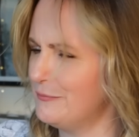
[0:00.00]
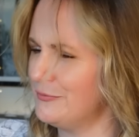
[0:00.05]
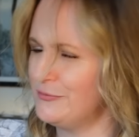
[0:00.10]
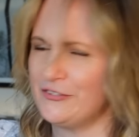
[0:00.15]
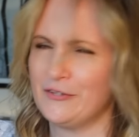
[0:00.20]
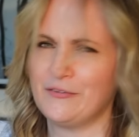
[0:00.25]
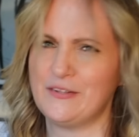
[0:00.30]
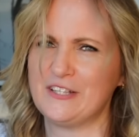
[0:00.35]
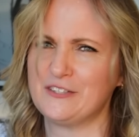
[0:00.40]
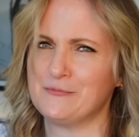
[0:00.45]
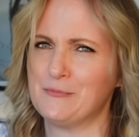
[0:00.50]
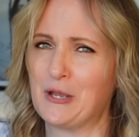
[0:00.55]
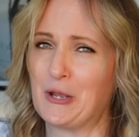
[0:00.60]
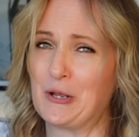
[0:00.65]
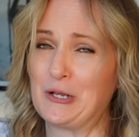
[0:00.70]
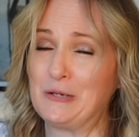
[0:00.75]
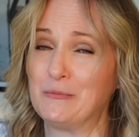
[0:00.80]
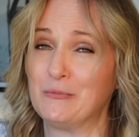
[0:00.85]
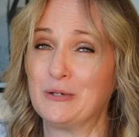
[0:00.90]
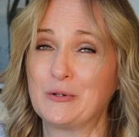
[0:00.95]
So that's my
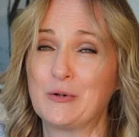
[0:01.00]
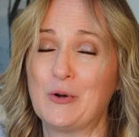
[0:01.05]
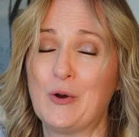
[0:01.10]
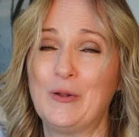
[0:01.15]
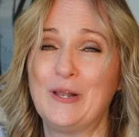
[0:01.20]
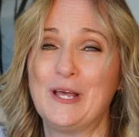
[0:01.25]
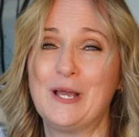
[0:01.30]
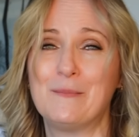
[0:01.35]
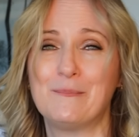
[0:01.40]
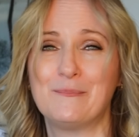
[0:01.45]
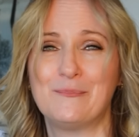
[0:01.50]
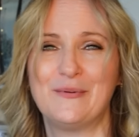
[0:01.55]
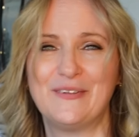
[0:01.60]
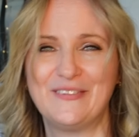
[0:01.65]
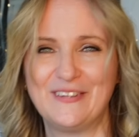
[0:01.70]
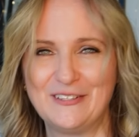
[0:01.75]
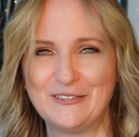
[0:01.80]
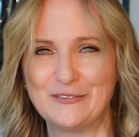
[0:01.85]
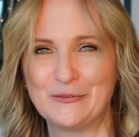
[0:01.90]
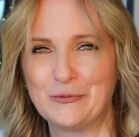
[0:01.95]
only real call out, but
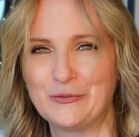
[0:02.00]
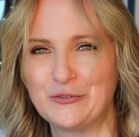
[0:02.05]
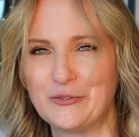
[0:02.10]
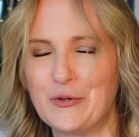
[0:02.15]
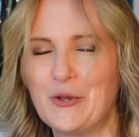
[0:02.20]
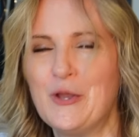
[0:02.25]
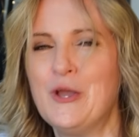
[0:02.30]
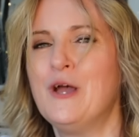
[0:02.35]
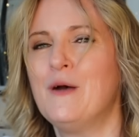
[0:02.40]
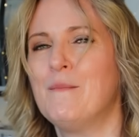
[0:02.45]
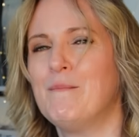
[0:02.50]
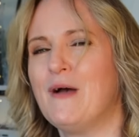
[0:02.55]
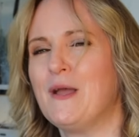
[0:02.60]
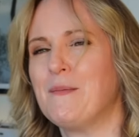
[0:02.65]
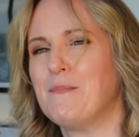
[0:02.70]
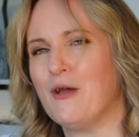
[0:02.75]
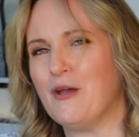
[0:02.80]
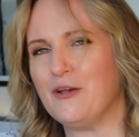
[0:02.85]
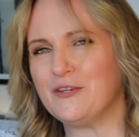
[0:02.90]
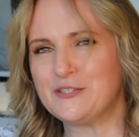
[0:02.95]
that is also my
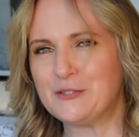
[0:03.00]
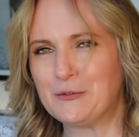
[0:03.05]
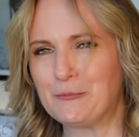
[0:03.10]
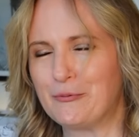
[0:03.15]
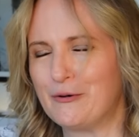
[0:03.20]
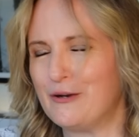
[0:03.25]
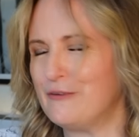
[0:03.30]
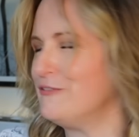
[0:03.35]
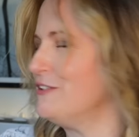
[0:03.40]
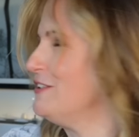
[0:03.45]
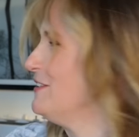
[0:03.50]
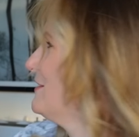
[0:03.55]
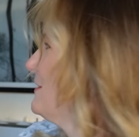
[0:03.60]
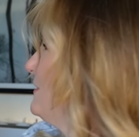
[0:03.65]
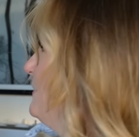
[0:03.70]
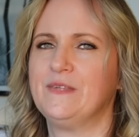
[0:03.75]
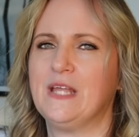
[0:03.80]
personal preference.